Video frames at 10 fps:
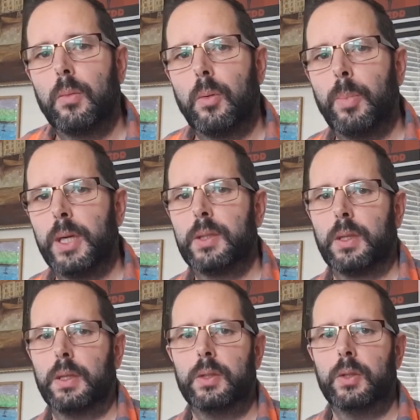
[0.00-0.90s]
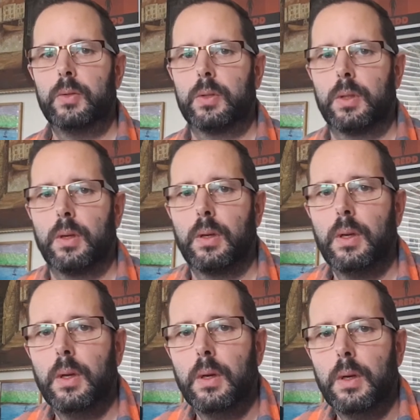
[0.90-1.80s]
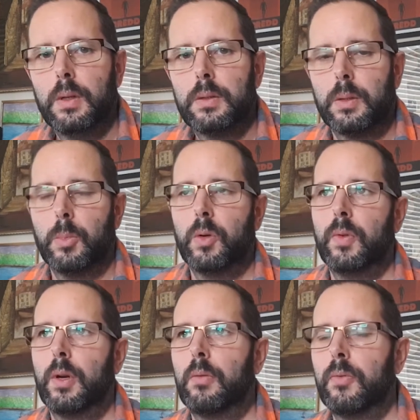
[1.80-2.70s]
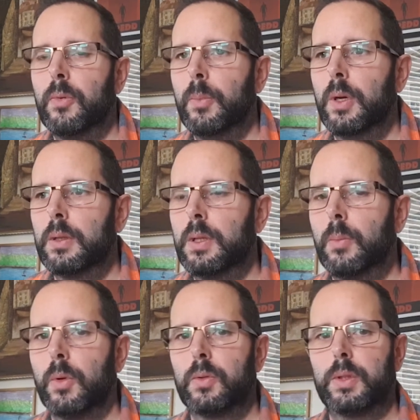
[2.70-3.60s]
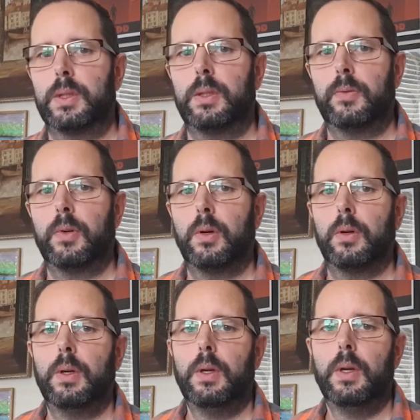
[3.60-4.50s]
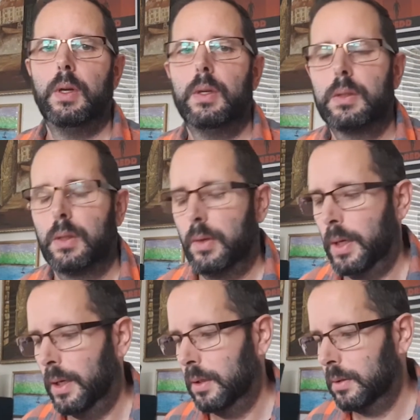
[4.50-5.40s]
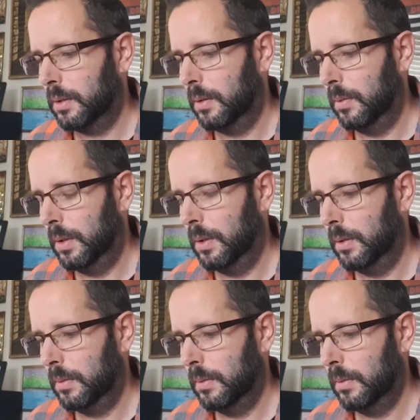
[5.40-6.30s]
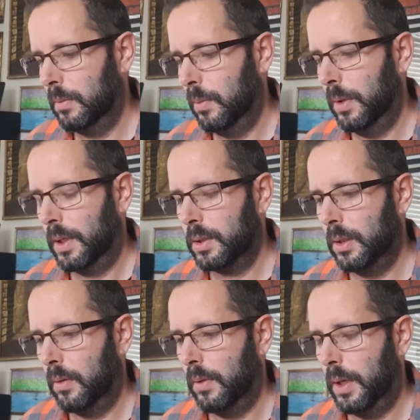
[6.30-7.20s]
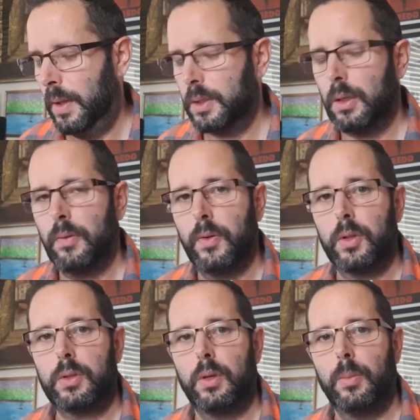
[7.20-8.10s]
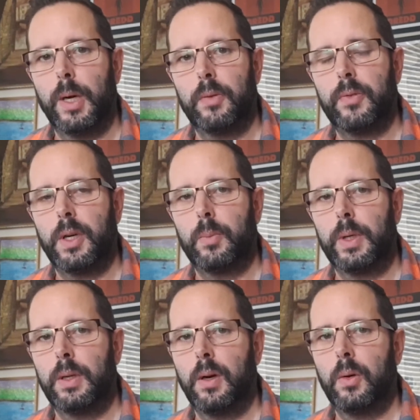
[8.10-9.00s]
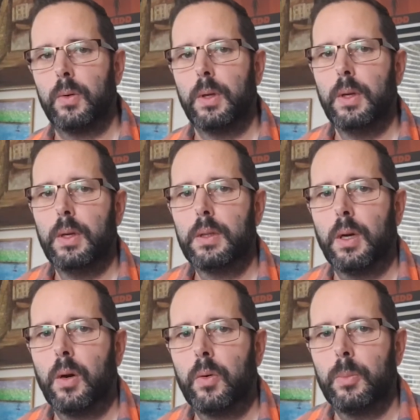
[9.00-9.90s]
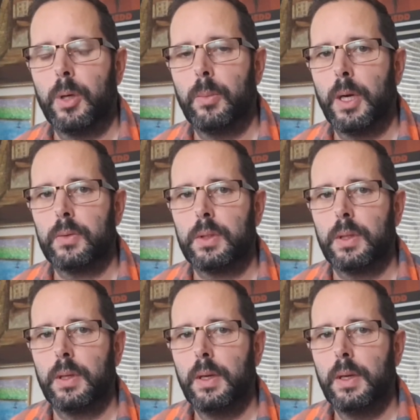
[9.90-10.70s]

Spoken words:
Basically due to moving on from the Commodore 64. So we're actually on there. That's how I first heard about Frank, when he got hold of me about it.